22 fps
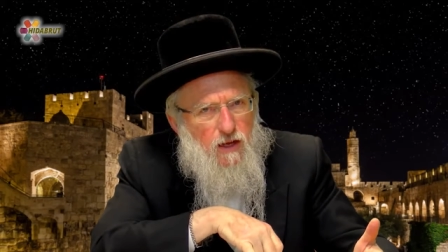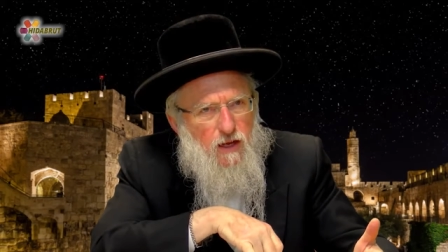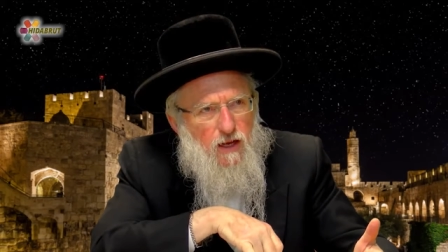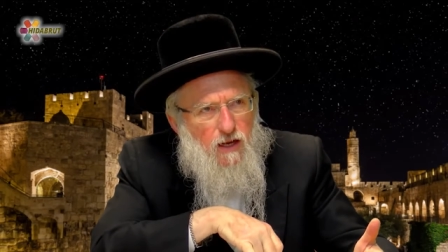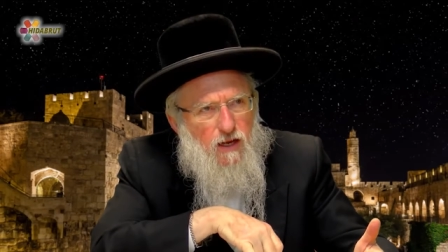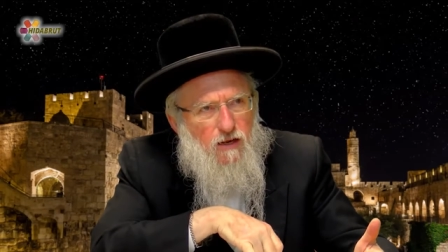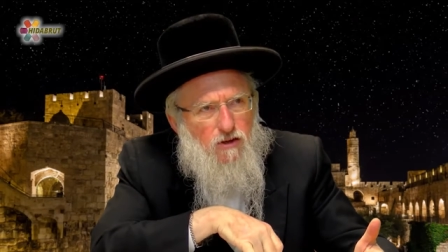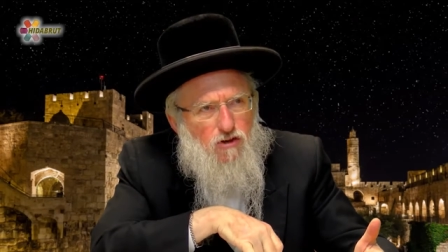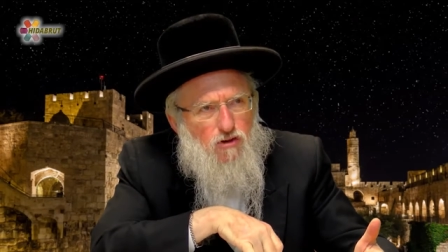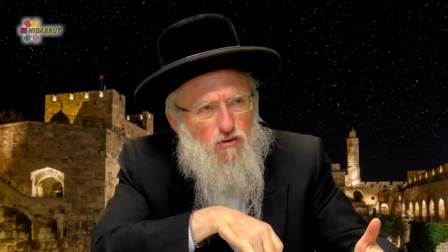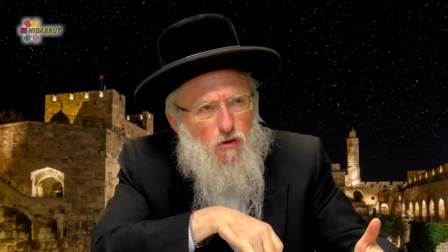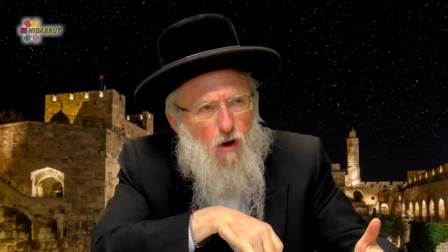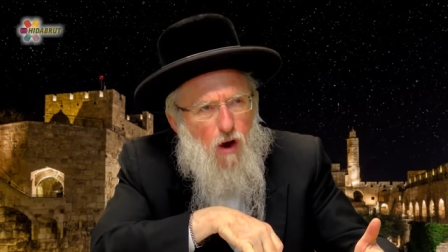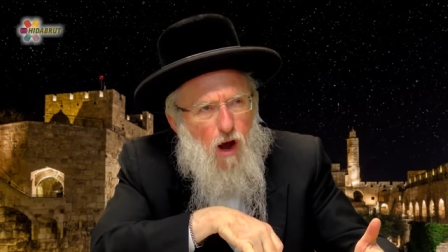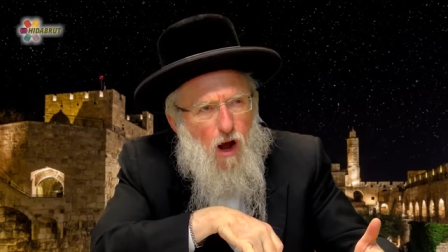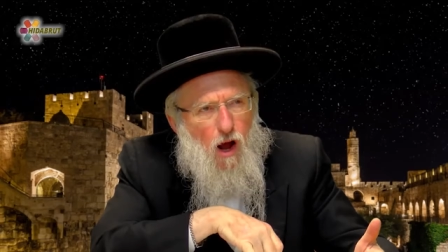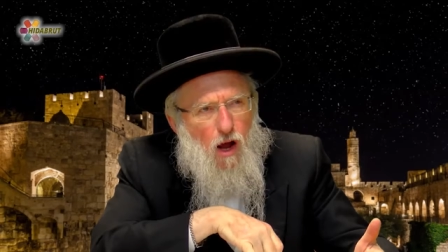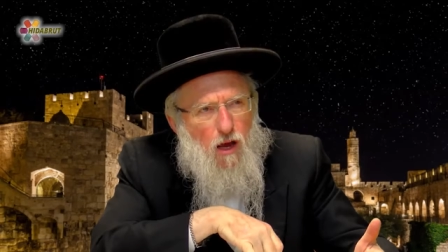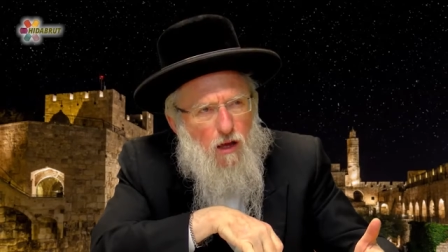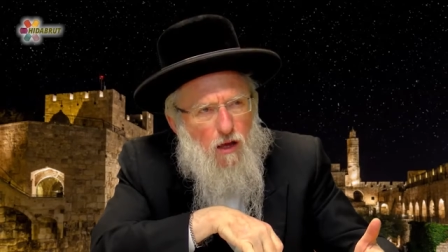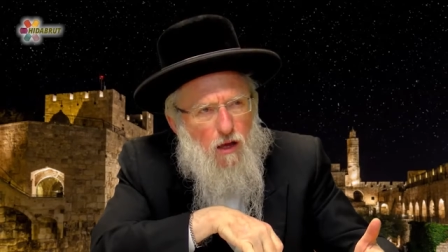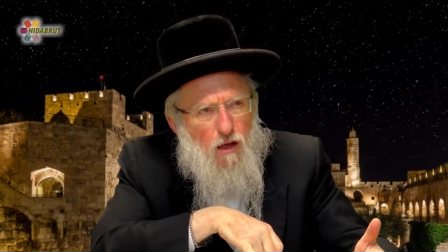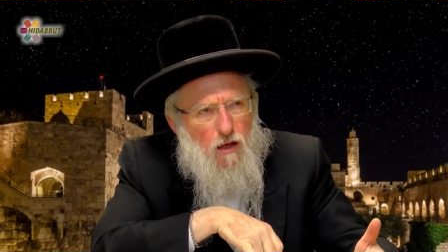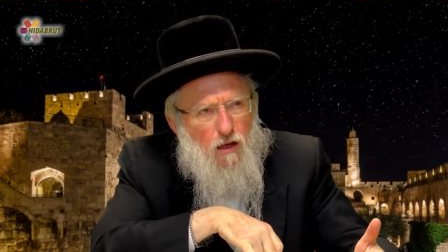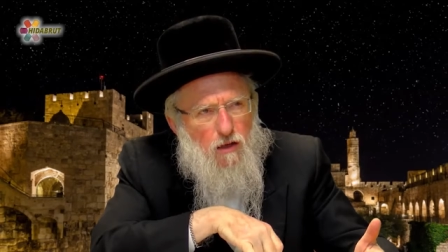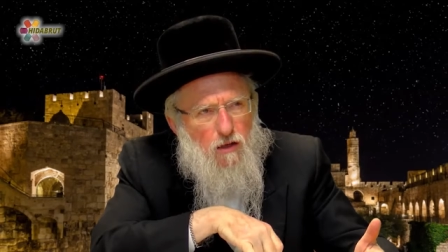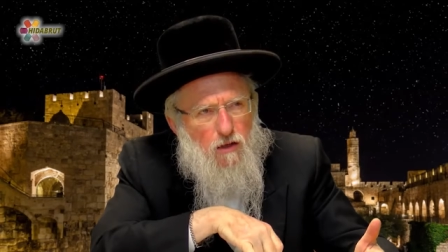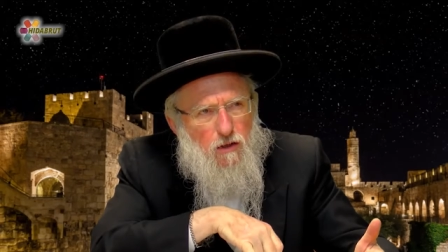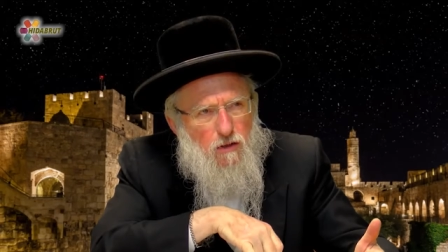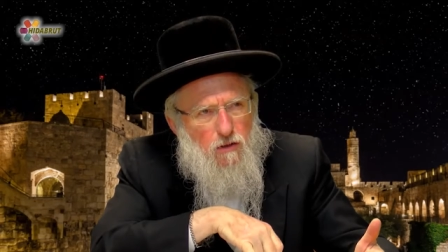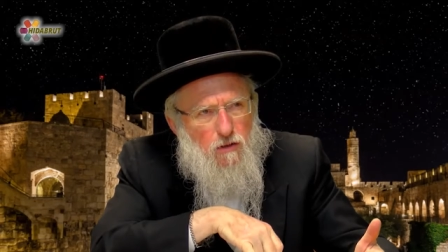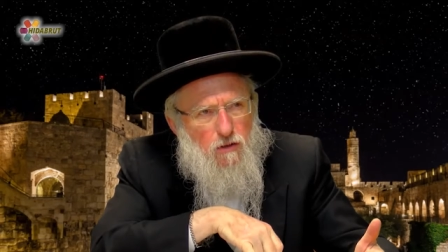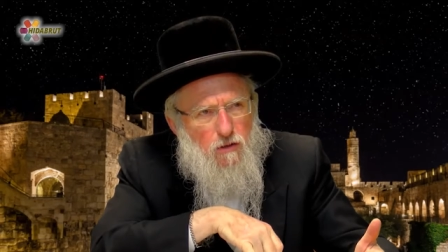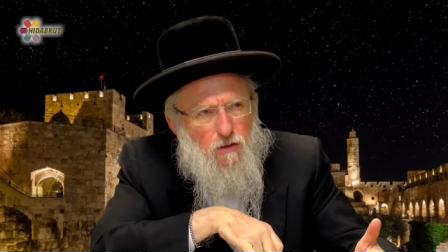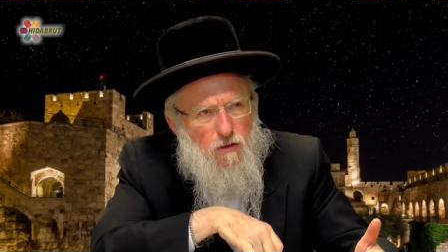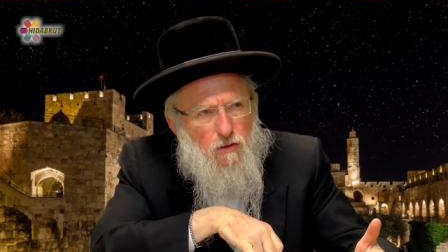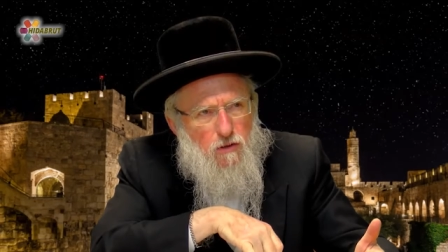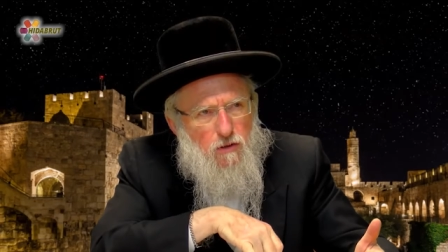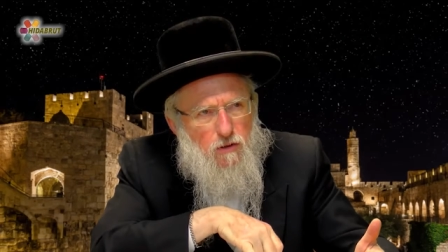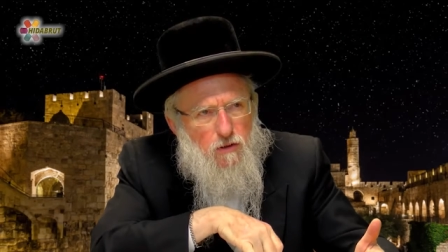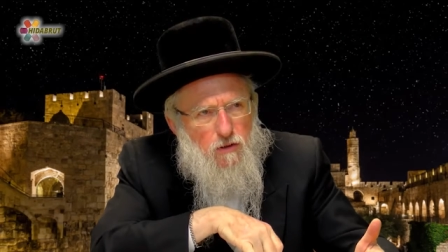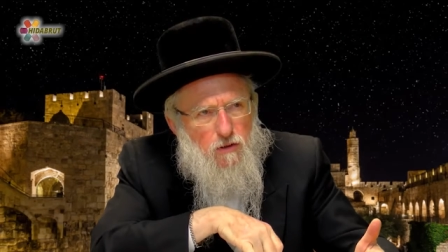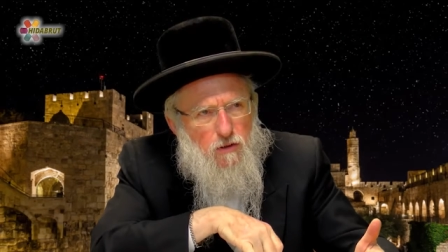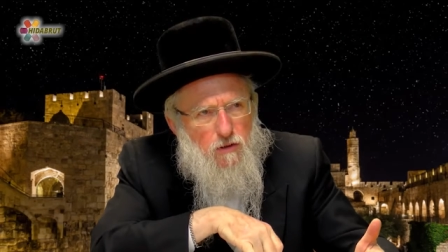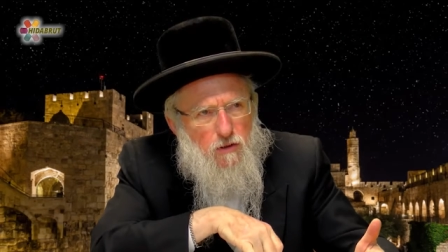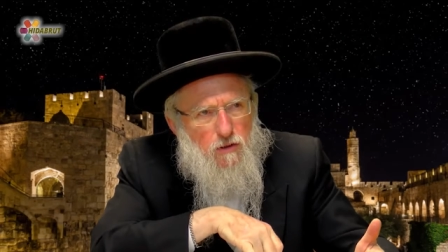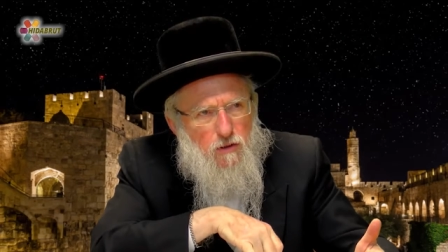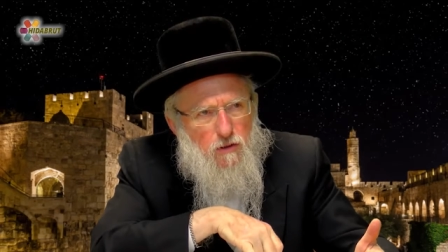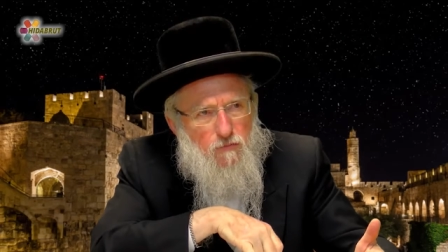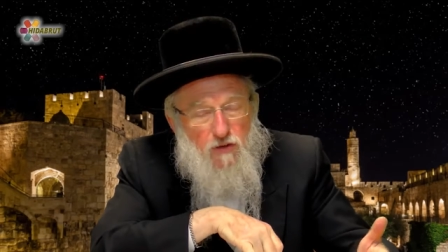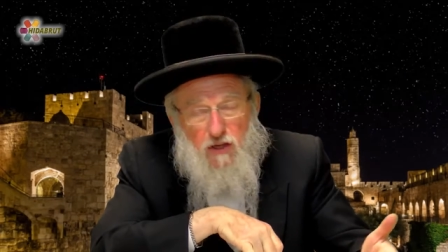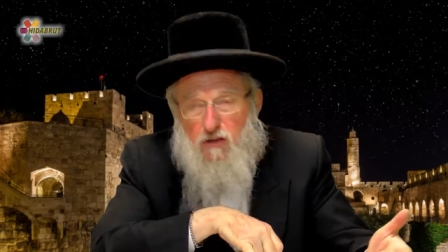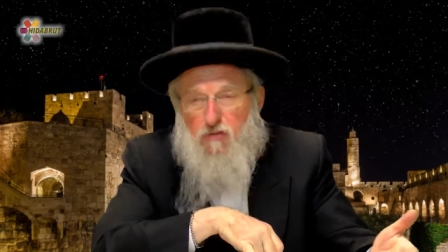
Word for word: He didn't cry. If